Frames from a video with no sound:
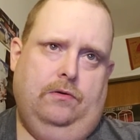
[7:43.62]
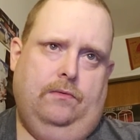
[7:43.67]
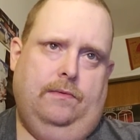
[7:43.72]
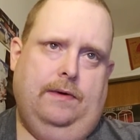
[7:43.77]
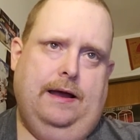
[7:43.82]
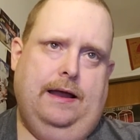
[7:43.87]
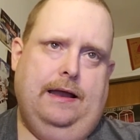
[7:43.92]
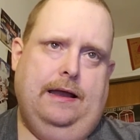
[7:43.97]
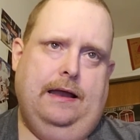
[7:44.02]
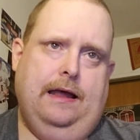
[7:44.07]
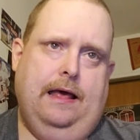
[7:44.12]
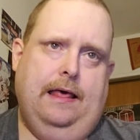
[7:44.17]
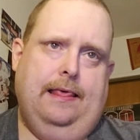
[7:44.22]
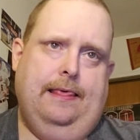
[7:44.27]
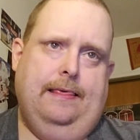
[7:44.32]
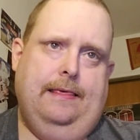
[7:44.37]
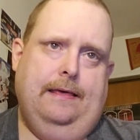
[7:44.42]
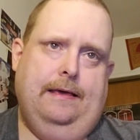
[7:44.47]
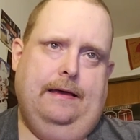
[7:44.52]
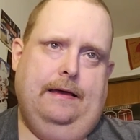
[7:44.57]
when
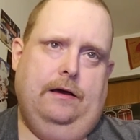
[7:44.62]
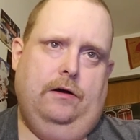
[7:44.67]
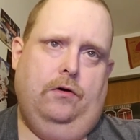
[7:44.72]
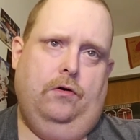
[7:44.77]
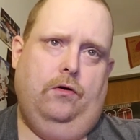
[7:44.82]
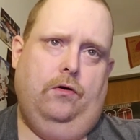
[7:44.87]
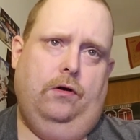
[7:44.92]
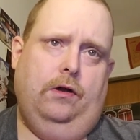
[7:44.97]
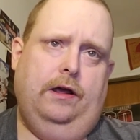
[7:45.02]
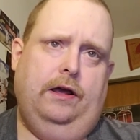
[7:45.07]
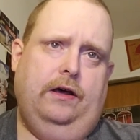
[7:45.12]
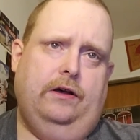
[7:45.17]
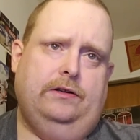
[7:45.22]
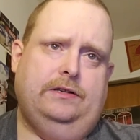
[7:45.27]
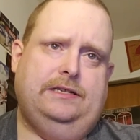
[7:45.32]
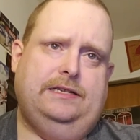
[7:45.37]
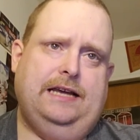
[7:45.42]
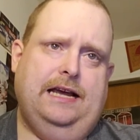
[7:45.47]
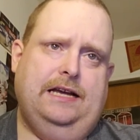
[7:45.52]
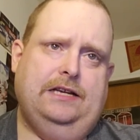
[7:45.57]
Julio
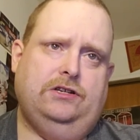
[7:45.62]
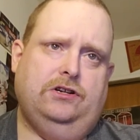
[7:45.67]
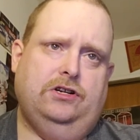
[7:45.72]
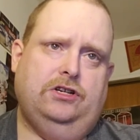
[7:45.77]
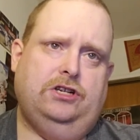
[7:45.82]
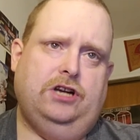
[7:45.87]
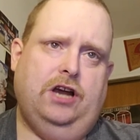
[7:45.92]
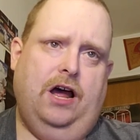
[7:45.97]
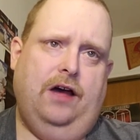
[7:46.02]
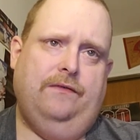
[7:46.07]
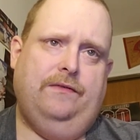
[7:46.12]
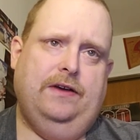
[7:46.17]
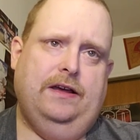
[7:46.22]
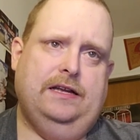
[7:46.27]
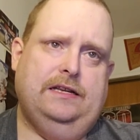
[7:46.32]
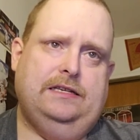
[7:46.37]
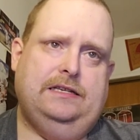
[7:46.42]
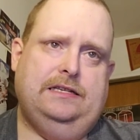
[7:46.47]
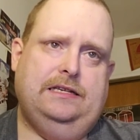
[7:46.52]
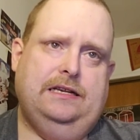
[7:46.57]
Cesar
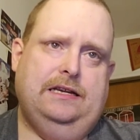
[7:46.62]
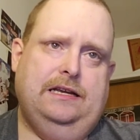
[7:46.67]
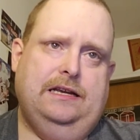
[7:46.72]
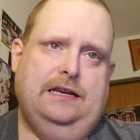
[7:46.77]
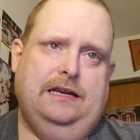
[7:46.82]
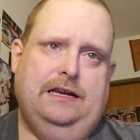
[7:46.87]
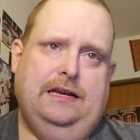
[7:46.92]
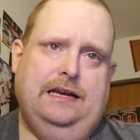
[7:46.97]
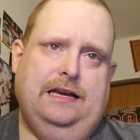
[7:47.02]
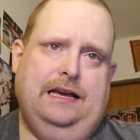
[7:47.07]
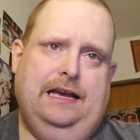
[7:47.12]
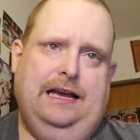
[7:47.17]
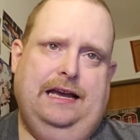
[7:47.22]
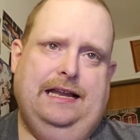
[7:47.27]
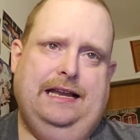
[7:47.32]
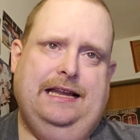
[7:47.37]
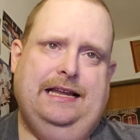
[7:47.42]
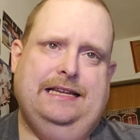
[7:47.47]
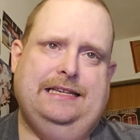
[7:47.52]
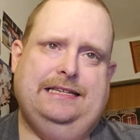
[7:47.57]
Chavez,
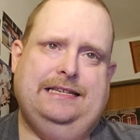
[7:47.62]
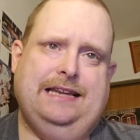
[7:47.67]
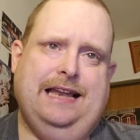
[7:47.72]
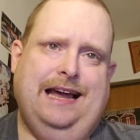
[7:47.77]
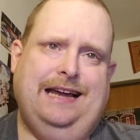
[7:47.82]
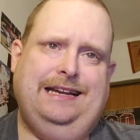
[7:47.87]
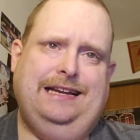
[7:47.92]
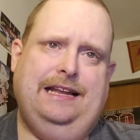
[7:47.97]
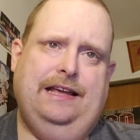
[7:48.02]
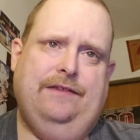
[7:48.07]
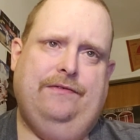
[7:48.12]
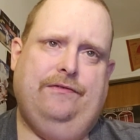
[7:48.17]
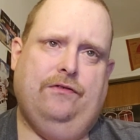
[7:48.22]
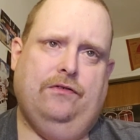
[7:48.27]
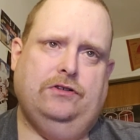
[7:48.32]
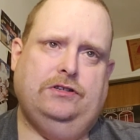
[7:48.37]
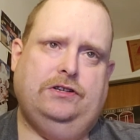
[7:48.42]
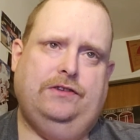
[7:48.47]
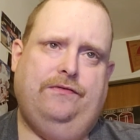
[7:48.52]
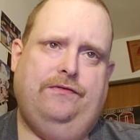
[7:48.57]
in his
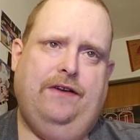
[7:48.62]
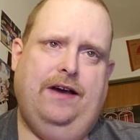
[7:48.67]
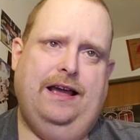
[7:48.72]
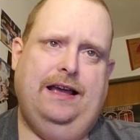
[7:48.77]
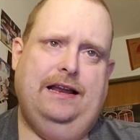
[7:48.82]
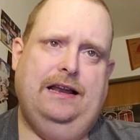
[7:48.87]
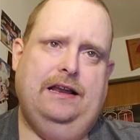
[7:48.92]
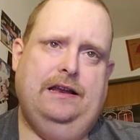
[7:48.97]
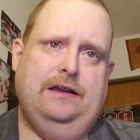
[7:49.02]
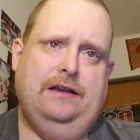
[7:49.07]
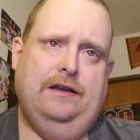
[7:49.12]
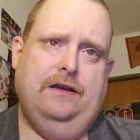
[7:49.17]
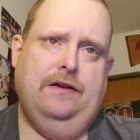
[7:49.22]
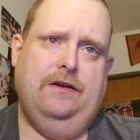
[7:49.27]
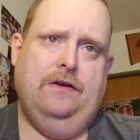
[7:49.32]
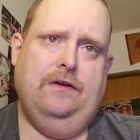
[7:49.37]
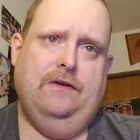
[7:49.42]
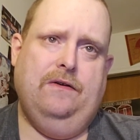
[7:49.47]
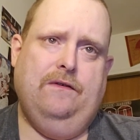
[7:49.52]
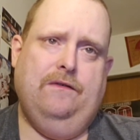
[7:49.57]
91st fight,
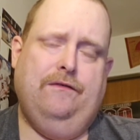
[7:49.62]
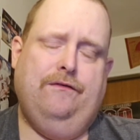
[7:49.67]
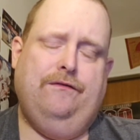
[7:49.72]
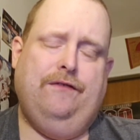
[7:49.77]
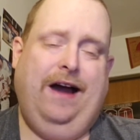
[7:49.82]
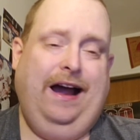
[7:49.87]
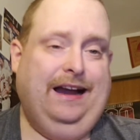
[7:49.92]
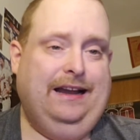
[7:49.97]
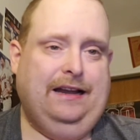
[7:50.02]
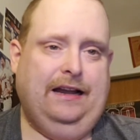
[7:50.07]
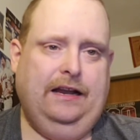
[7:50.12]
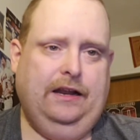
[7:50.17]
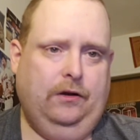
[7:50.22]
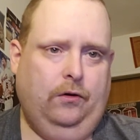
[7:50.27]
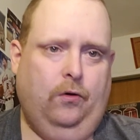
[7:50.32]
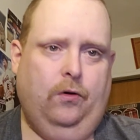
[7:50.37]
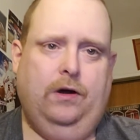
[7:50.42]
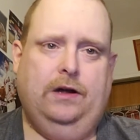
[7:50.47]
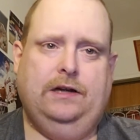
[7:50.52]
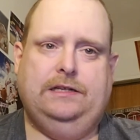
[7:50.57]
finally
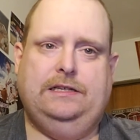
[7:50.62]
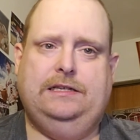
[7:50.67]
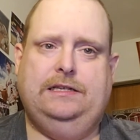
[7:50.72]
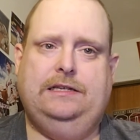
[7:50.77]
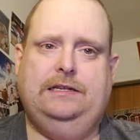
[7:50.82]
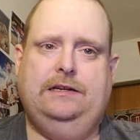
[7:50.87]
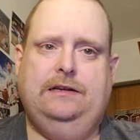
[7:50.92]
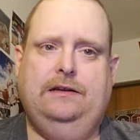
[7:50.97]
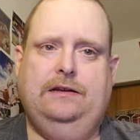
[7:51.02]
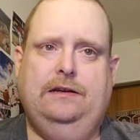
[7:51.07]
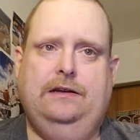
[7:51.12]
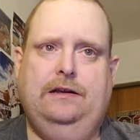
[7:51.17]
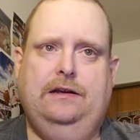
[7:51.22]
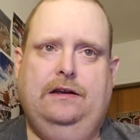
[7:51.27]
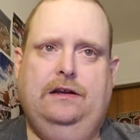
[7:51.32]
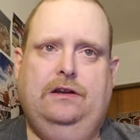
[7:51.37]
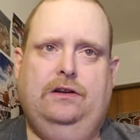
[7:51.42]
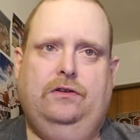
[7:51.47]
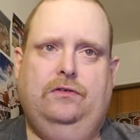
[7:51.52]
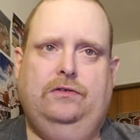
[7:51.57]
lost,
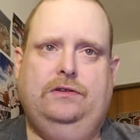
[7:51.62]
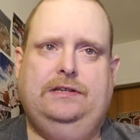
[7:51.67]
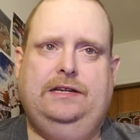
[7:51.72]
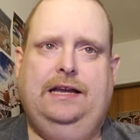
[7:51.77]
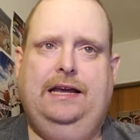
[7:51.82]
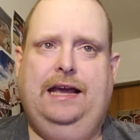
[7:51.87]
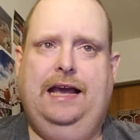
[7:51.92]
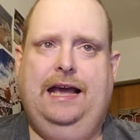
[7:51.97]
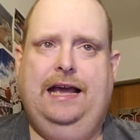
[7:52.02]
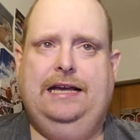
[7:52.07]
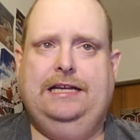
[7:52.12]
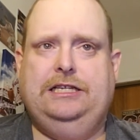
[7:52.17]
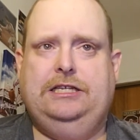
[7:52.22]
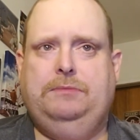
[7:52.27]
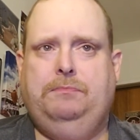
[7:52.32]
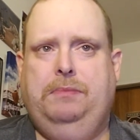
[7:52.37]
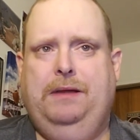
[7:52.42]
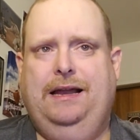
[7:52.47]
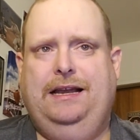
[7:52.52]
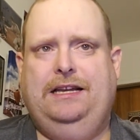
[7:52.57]
losing a
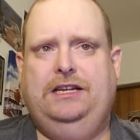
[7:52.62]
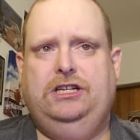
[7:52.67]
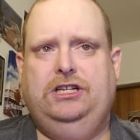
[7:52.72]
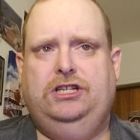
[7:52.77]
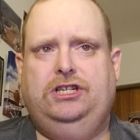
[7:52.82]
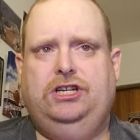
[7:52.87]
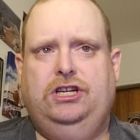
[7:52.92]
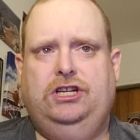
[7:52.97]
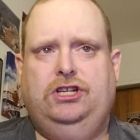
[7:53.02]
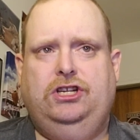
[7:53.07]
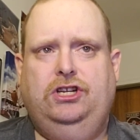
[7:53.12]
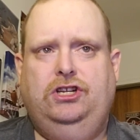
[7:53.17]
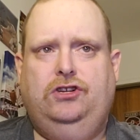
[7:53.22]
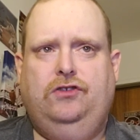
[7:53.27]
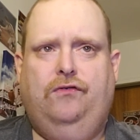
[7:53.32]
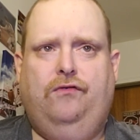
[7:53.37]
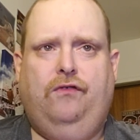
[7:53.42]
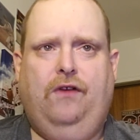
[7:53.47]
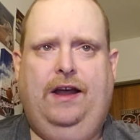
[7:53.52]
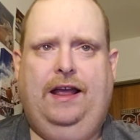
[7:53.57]
split decision
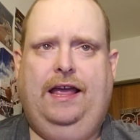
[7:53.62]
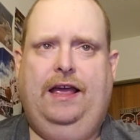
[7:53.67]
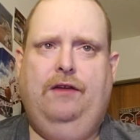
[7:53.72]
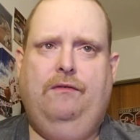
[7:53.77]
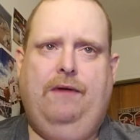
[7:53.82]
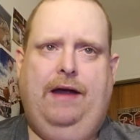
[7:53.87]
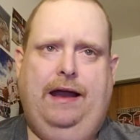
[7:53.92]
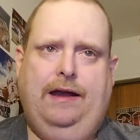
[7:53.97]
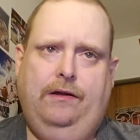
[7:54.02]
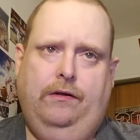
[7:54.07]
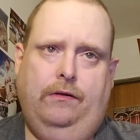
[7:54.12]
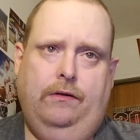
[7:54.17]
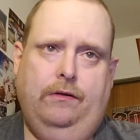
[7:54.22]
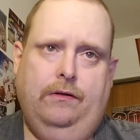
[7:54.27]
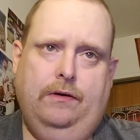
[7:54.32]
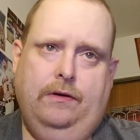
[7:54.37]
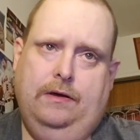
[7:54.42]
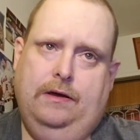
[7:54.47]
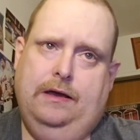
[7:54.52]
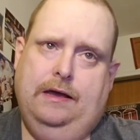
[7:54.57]
to Frankie Randall.
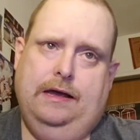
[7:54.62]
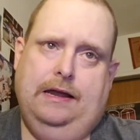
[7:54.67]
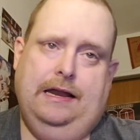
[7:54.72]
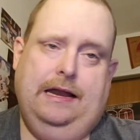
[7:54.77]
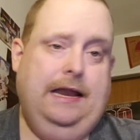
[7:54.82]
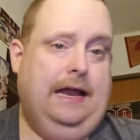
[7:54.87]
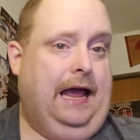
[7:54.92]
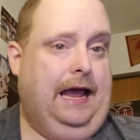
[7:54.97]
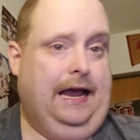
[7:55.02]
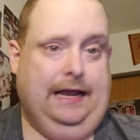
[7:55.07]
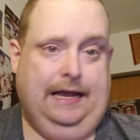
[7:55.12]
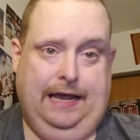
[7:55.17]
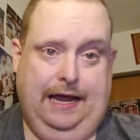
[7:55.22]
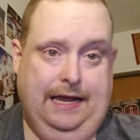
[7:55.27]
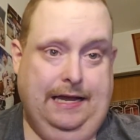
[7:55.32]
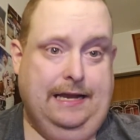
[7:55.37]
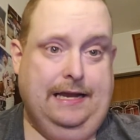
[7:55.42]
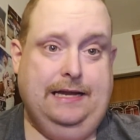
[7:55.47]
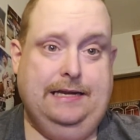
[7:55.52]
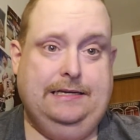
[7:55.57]
And
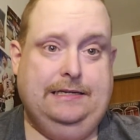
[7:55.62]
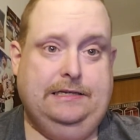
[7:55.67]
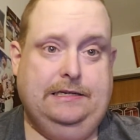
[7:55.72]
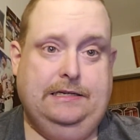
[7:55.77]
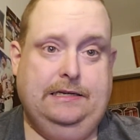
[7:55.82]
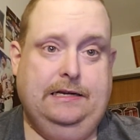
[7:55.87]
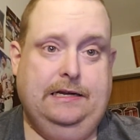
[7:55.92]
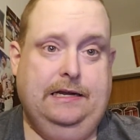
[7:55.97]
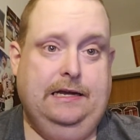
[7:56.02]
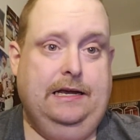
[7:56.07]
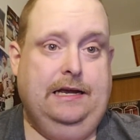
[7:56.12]
get this,